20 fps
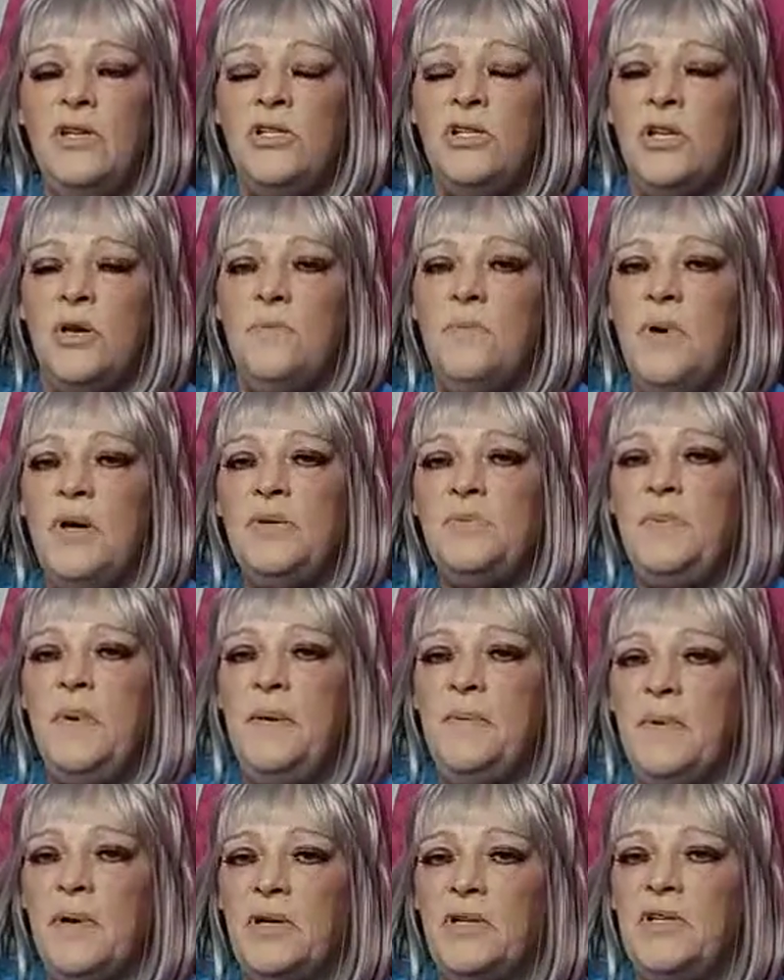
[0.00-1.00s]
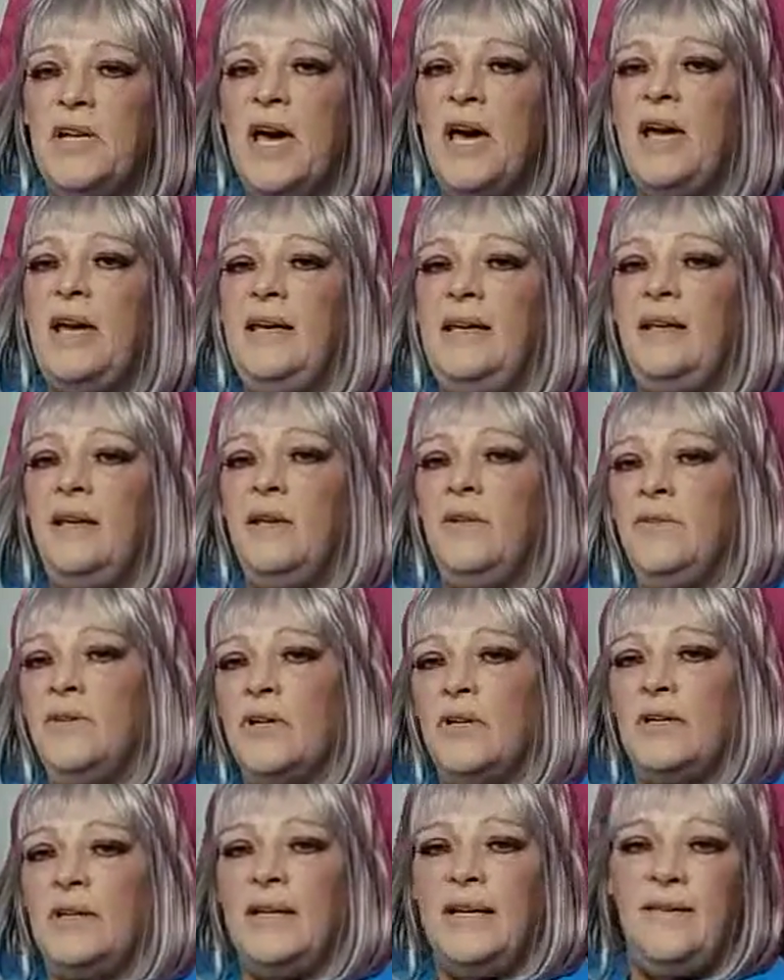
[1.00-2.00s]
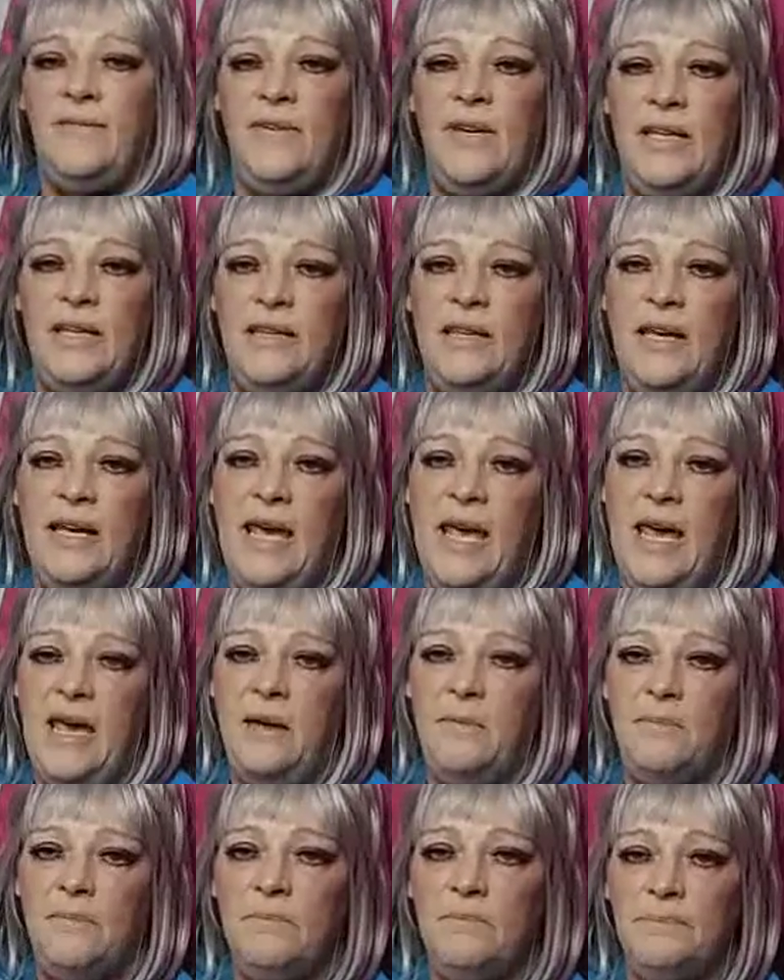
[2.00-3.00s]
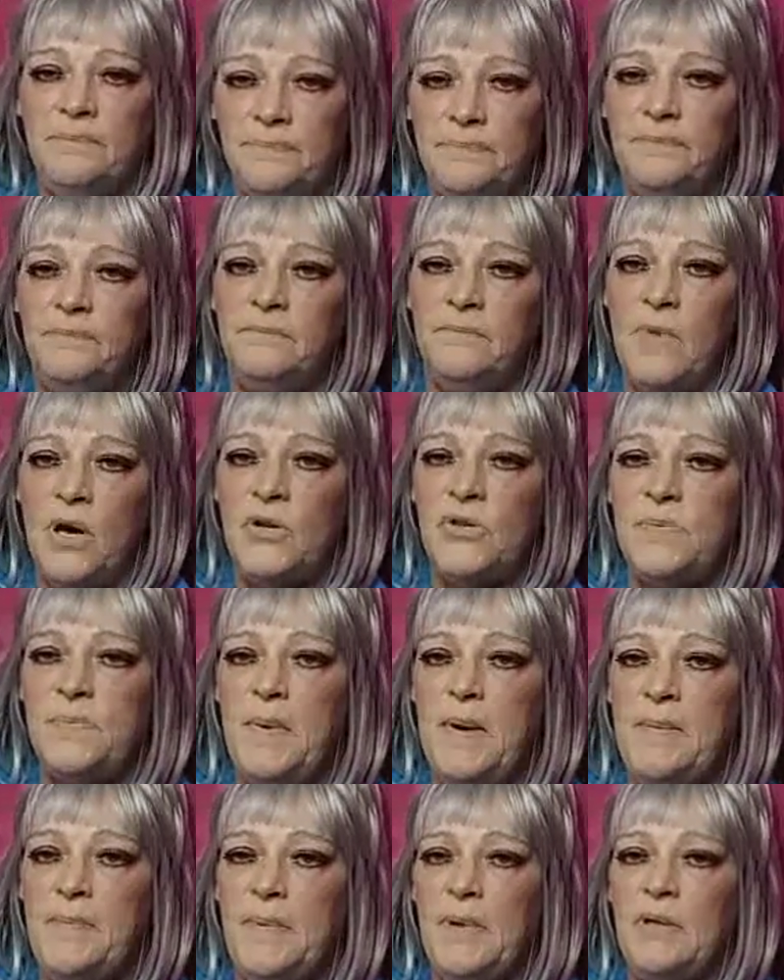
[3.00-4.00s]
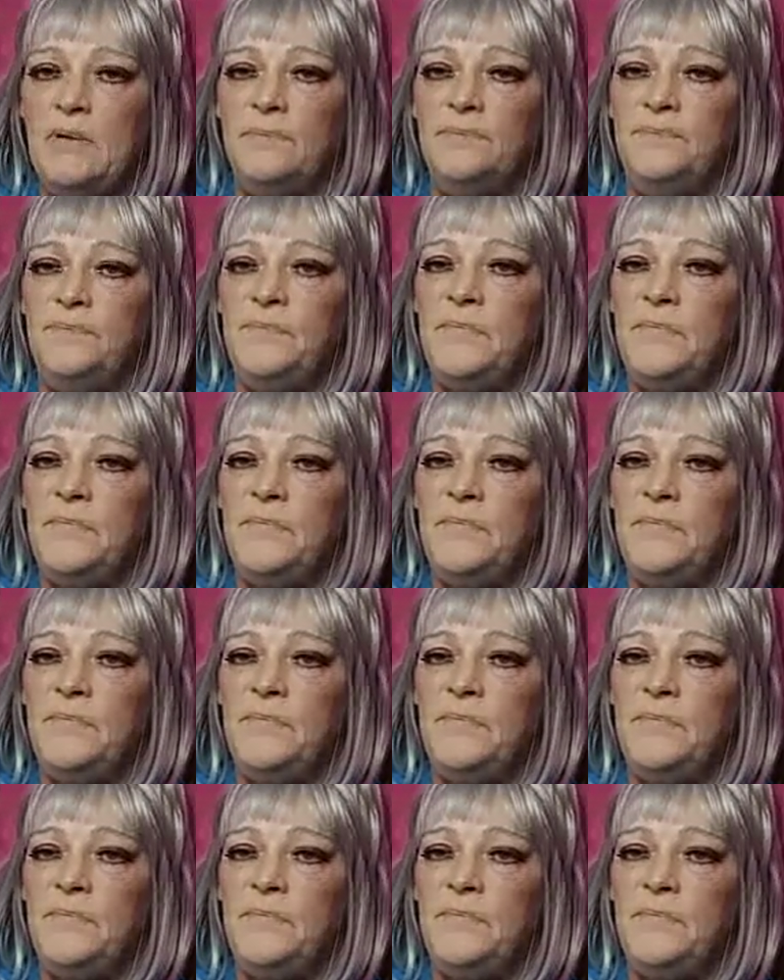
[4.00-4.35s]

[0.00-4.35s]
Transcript: So most people are dying. They're leaving the game. Most people.